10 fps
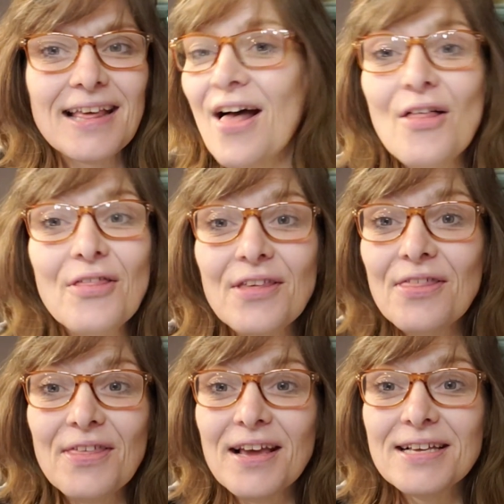healthy
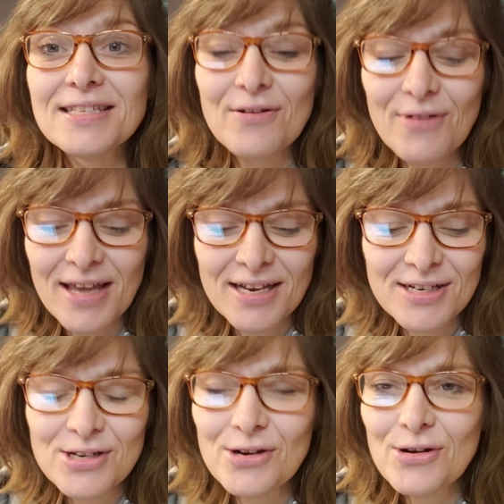things that we
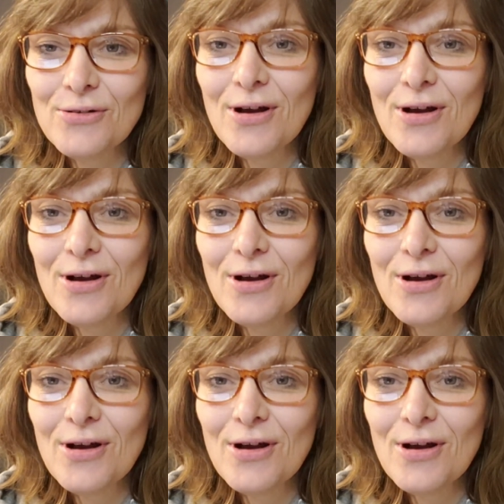can do.